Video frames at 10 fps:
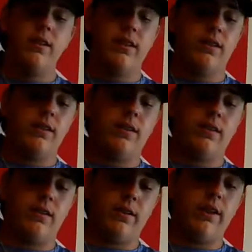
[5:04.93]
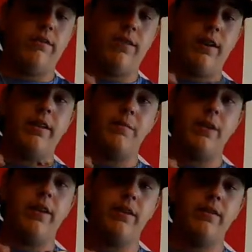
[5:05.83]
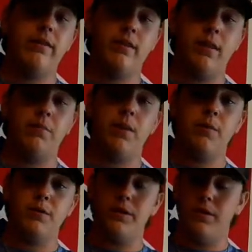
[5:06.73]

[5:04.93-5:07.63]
they're gonna find that bait. I promise you.